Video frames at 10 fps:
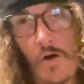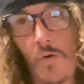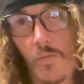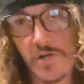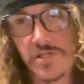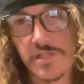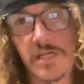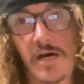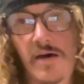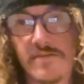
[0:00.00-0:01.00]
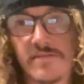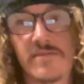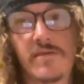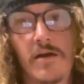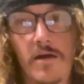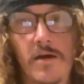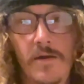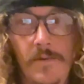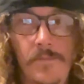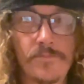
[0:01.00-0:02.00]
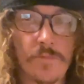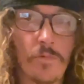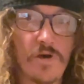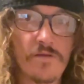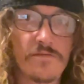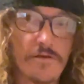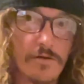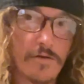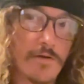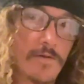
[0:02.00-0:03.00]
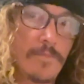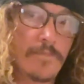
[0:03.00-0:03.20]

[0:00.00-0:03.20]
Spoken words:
what she has to say. What is her